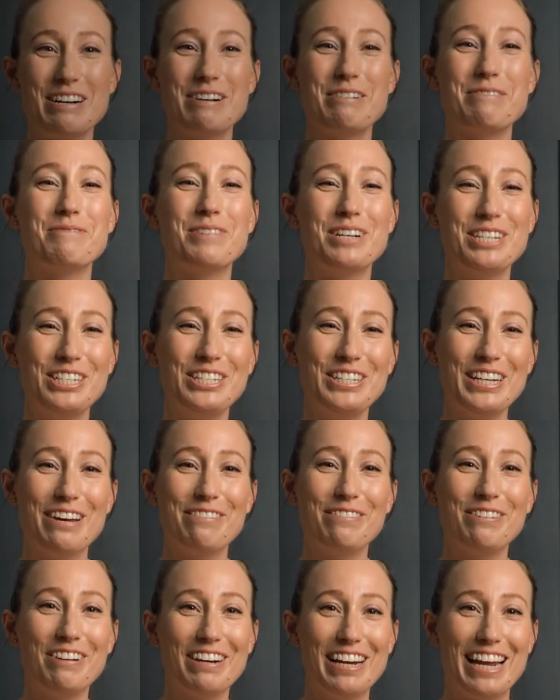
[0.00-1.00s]
Once you
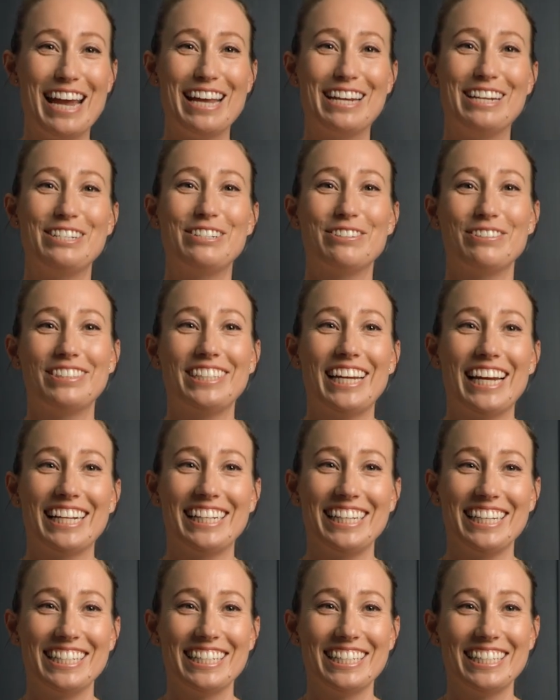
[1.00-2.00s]
have created your
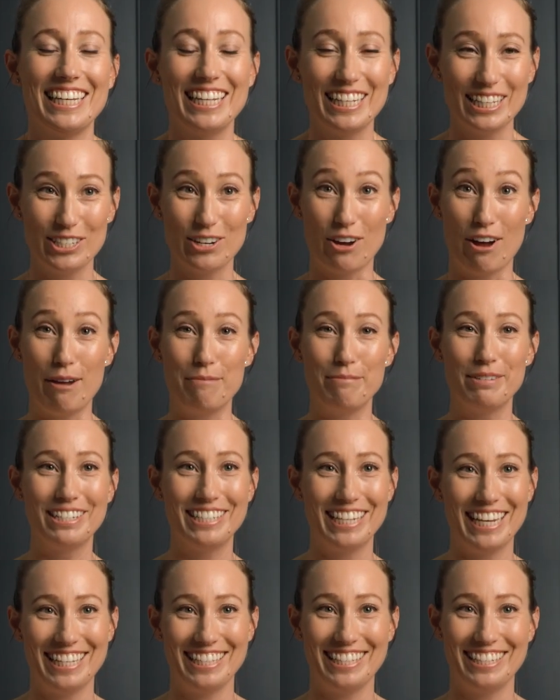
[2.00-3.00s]
checklist, it's time to
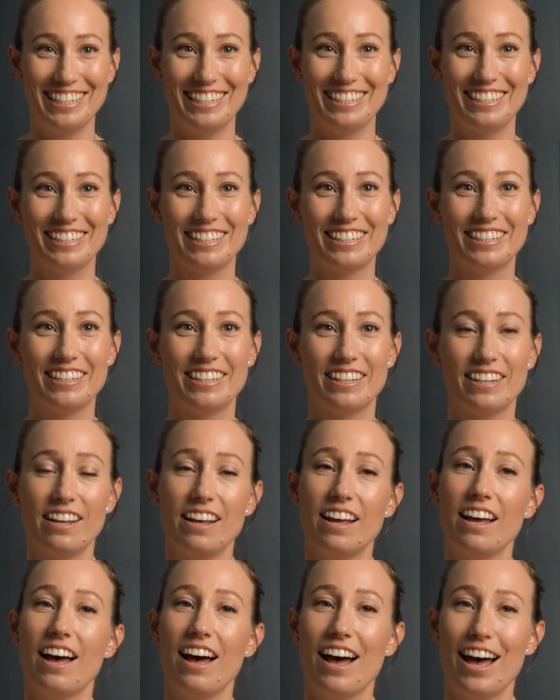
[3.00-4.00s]
test it.
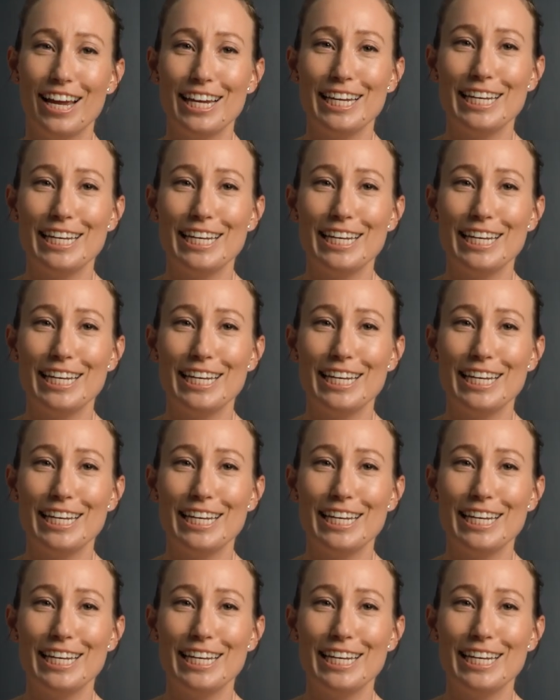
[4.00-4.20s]
I